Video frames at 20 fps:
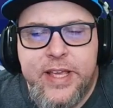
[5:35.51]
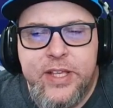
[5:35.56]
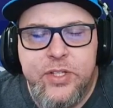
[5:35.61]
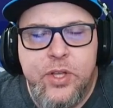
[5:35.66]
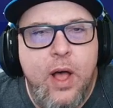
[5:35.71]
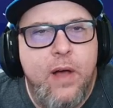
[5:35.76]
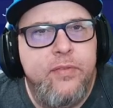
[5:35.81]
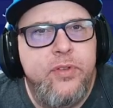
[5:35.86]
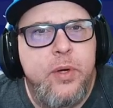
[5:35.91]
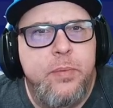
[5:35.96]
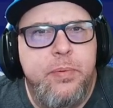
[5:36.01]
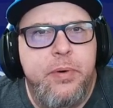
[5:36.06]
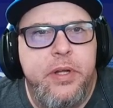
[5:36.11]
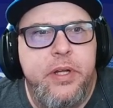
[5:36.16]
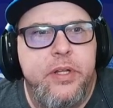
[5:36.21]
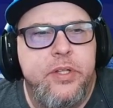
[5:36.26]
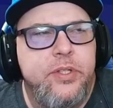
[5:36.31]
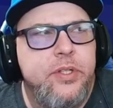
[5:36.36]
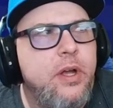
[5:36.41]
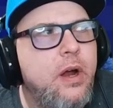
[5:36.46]
He's off to a pretty
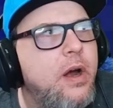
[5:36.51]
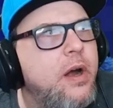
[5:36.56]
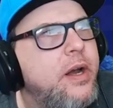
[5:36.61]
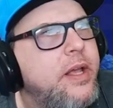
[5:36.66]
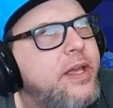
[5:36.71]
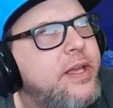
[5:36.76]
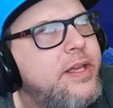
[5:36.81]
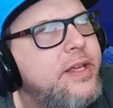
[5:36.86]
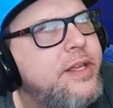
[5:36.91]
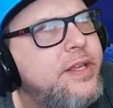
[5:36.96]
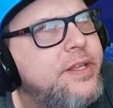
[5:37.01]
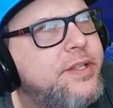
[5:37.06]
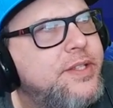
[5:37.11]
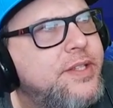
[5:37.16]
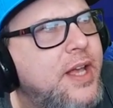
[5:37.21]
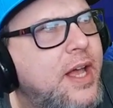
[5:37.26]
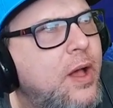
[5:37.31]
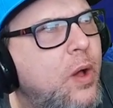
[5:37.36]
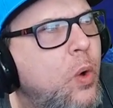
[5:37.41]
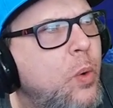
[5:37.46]
good start.
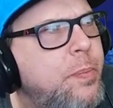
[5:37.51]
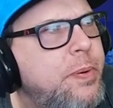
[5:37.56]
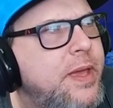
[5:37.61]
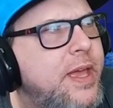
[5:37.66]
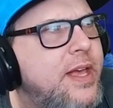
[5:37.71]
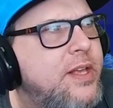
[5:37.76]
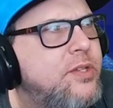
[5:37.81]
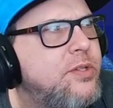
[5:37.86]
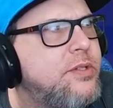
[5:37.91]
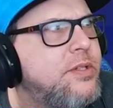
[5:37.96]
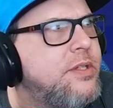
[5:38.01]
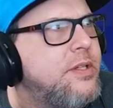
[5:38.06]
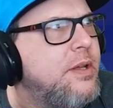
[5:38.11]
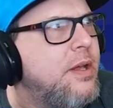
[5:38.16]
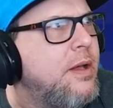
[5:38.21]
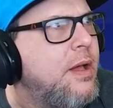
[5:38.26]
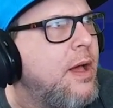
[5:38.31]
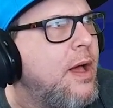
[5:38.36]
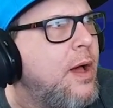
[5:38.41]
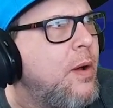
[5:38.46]
His OPS
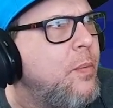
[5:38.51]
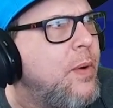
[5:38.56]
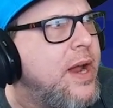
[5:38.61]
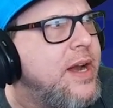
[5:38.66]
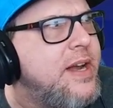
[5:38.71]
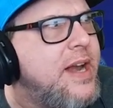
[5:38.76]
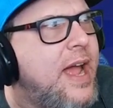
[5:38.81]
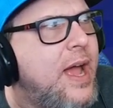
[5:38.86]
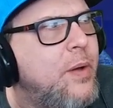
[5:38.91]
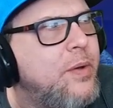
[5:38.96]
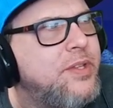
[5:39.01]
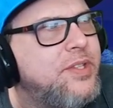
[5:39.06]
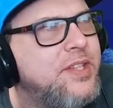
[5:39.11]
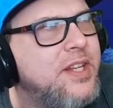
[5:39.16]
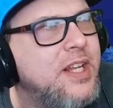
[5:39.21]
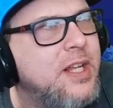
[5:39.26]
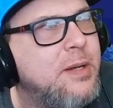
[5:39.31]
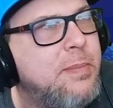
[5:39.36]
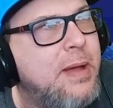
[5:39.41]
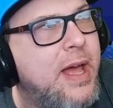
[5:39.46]
right now is
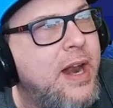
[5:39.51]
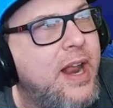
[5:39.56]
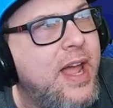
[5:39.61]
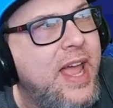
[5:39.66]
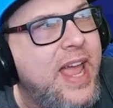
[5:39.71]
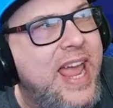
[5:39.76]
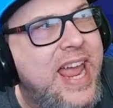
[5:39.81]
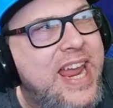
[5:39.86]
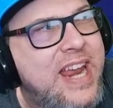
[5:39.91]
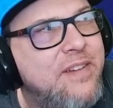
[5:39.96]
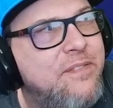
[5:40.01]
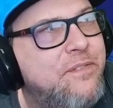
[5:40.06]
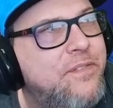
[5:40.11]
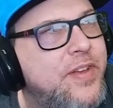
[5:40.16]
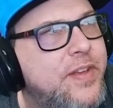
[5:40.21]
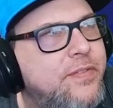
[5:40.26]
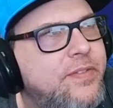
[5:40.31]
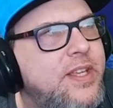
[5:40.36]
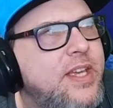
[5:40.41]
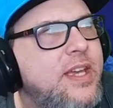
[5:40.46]
sitting at about
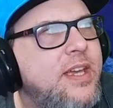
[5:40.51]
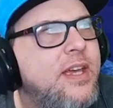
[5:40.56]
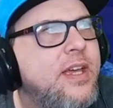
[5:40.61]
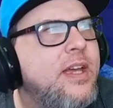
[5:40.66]
850.